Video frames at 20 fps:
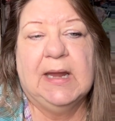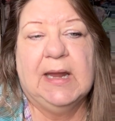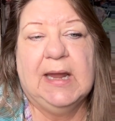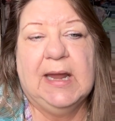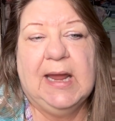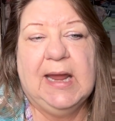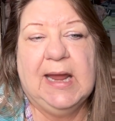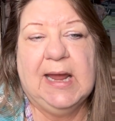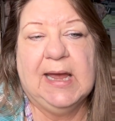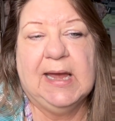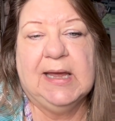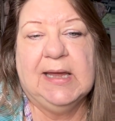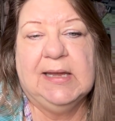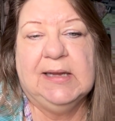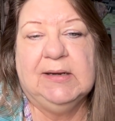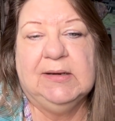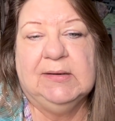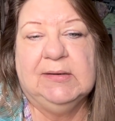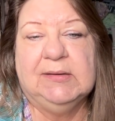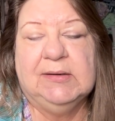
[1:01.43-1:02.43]

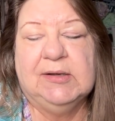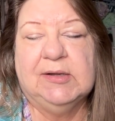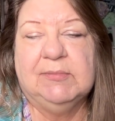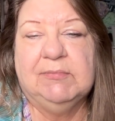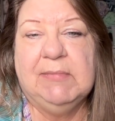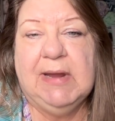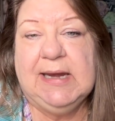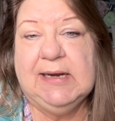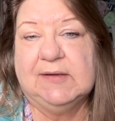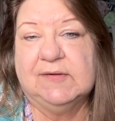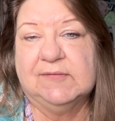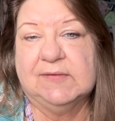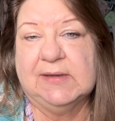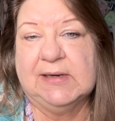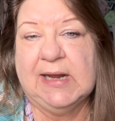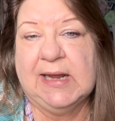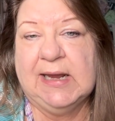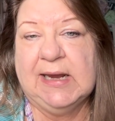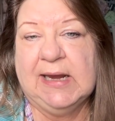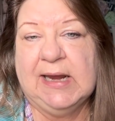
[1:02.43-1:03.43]
and makes that
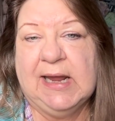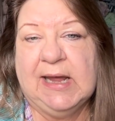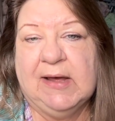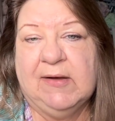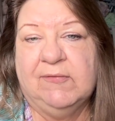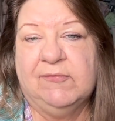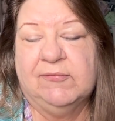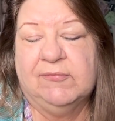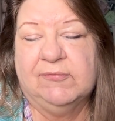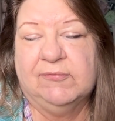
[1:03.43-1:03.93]
I have